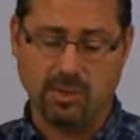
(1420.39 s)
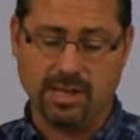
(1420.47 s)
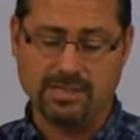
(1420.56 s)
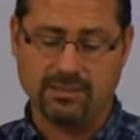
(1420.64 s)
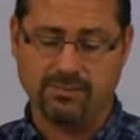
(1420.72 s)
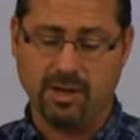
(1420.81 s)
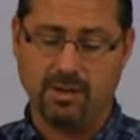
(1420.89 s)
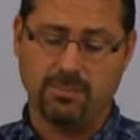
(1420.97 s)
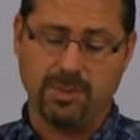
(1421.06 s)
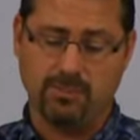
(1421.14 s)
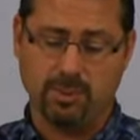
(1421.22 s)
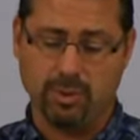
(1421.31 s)
Lots of young
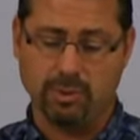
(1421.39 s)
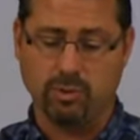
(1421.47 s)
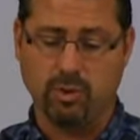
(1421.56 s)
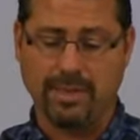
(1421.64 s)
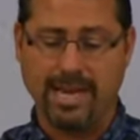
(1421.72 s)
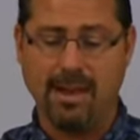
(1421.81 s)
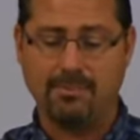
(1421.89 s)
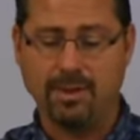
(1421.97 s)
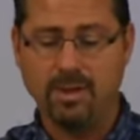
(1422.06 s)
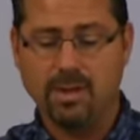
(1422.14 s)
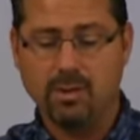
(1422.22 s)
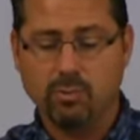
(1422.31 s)
people are growing
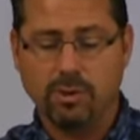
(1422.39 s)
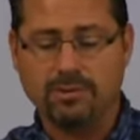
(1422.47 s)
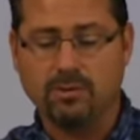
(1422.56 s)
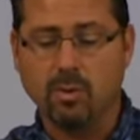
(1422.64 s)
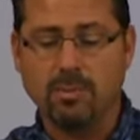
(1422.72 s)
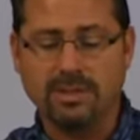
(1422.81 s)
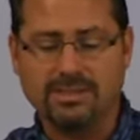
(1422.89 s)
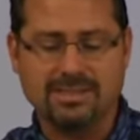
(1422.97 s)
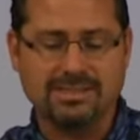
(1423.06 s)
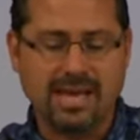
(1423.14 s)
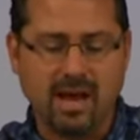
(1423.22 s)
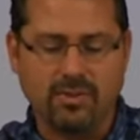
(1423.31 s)
up with nobody
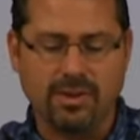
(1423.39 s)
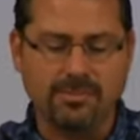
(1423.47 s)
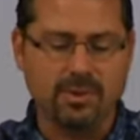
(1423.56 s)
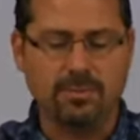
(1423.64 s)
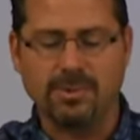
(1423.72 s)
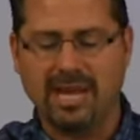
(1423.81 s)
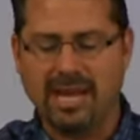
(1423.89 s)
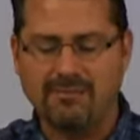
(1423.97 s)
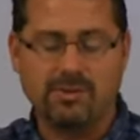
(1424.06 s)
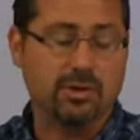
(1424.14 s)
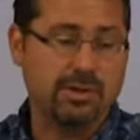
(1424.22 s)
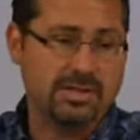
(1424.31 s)
to tell them their
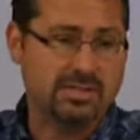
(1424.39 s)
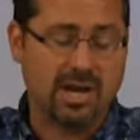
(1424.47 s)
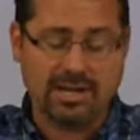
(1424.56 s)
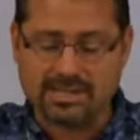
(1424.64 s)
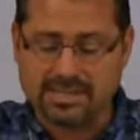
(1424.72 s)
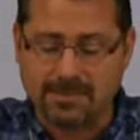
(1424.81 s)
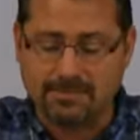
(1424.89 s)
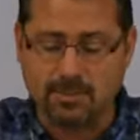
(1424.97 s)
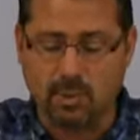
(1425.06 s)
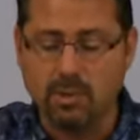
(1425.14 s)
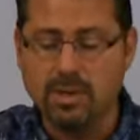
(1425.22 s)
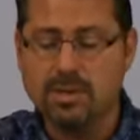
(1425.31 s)
behavior is not
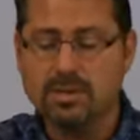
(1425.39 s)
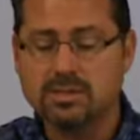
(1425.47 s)
acceptable,